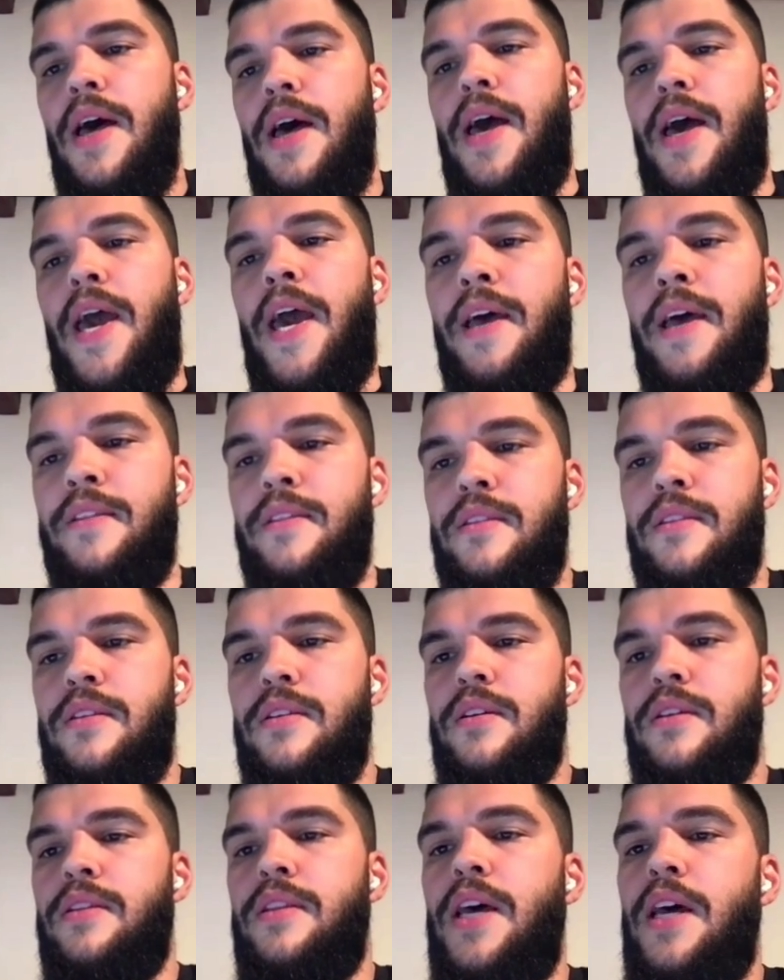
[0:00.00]
And
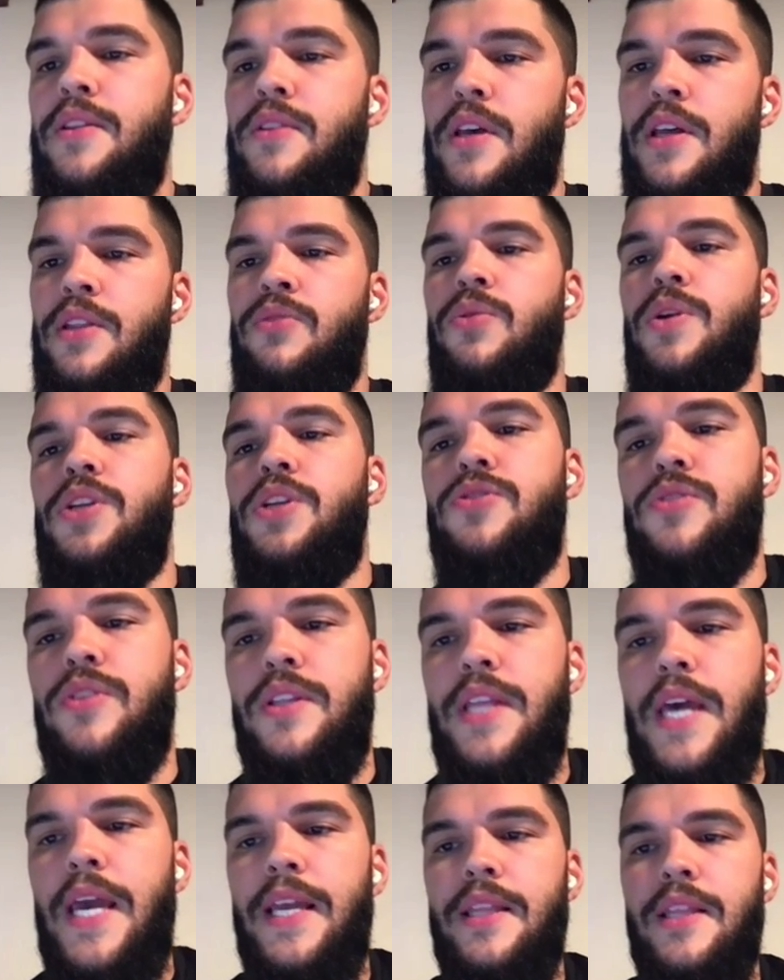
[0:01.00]
that
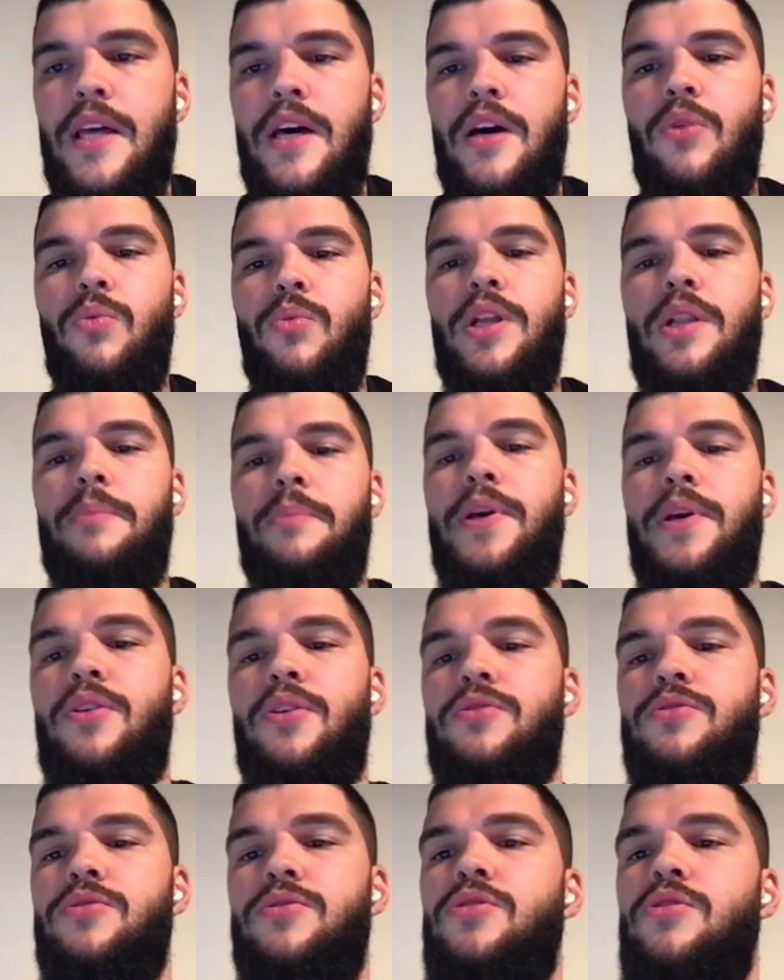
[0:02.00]
enriched data will be
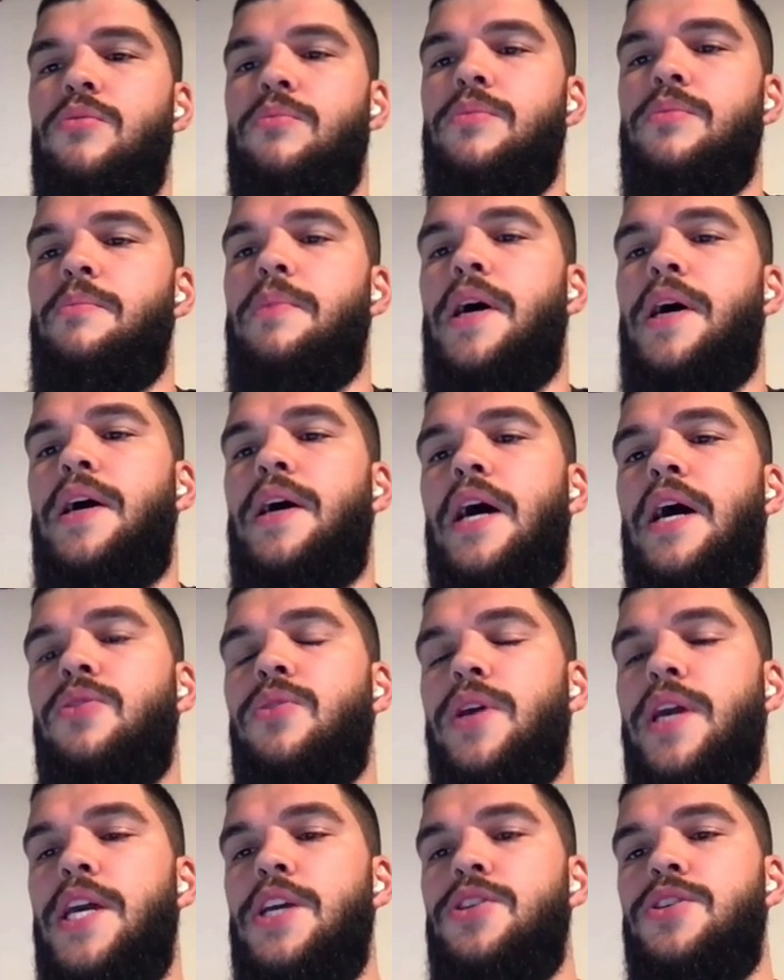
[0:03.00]
consumed by
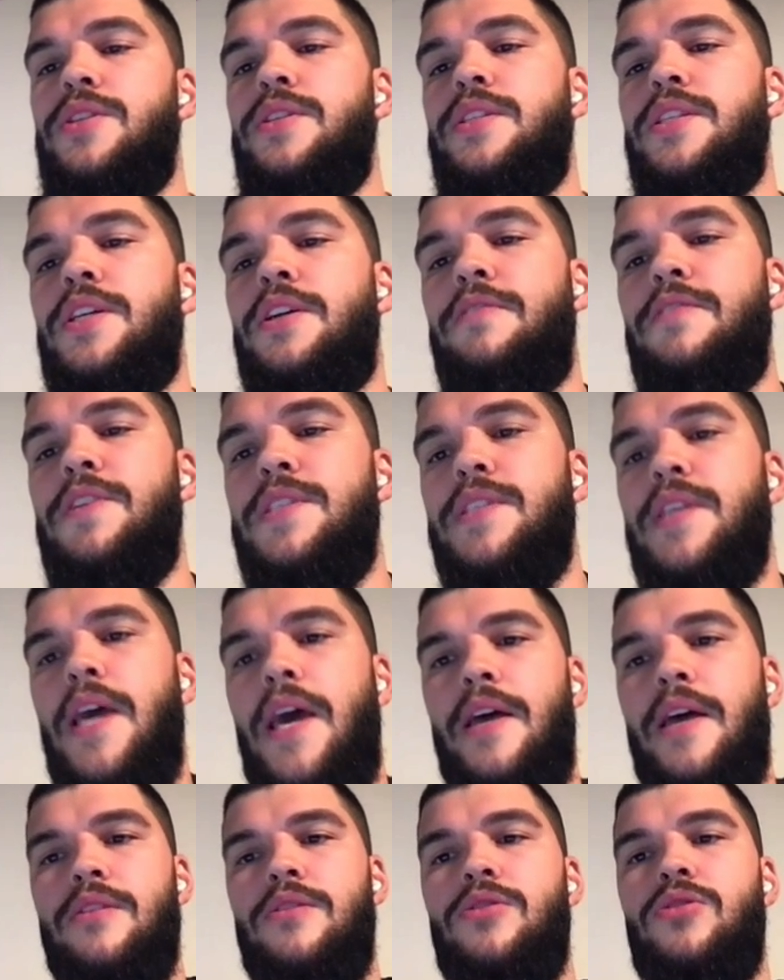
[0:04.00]
aggregation service
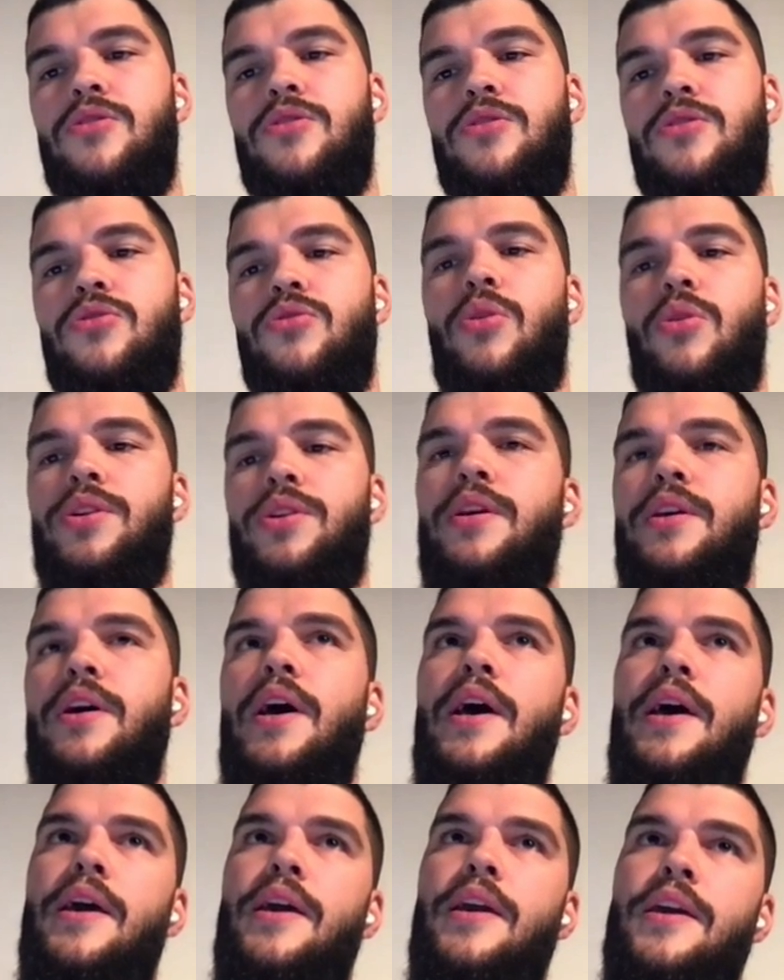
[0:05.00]
and stored
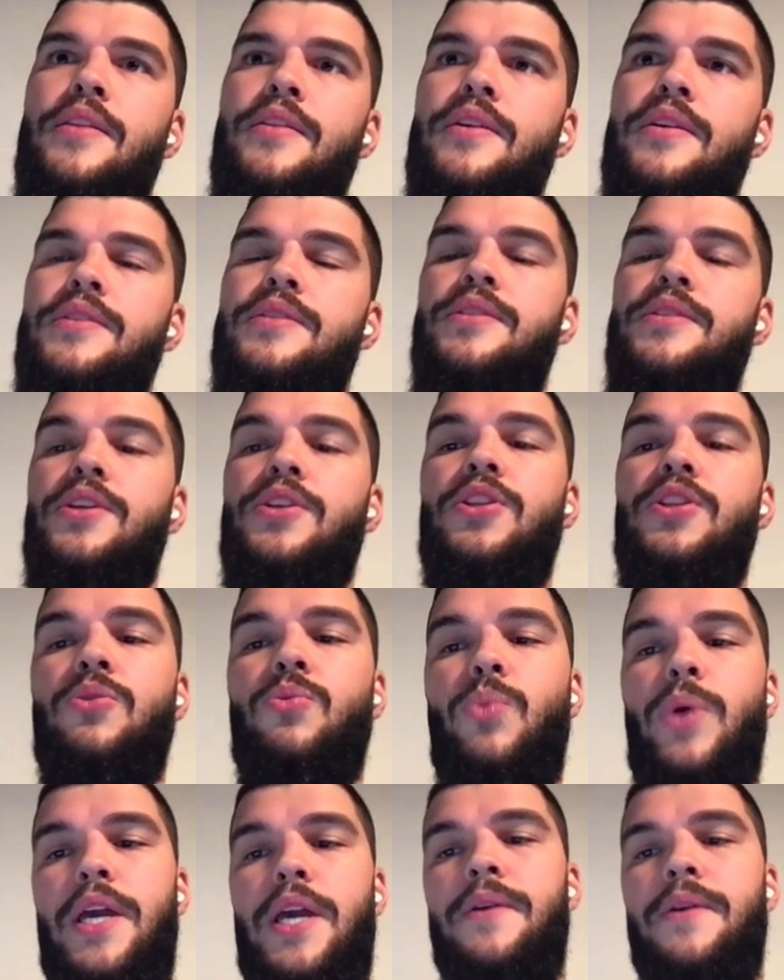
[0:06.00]
in a certain
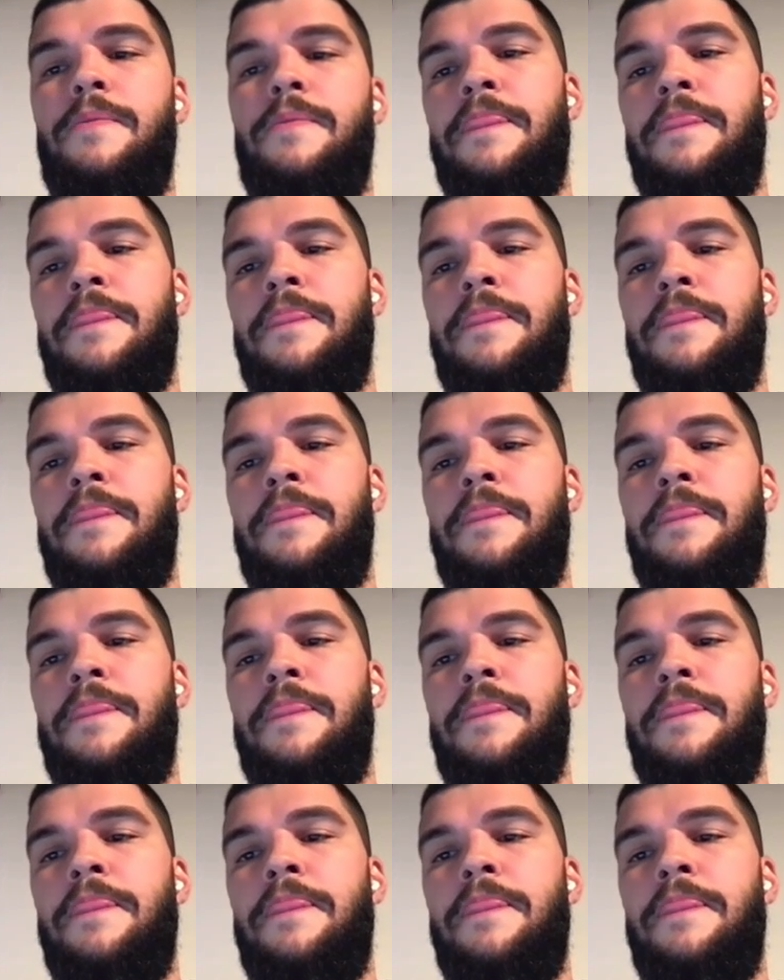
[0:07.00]
way.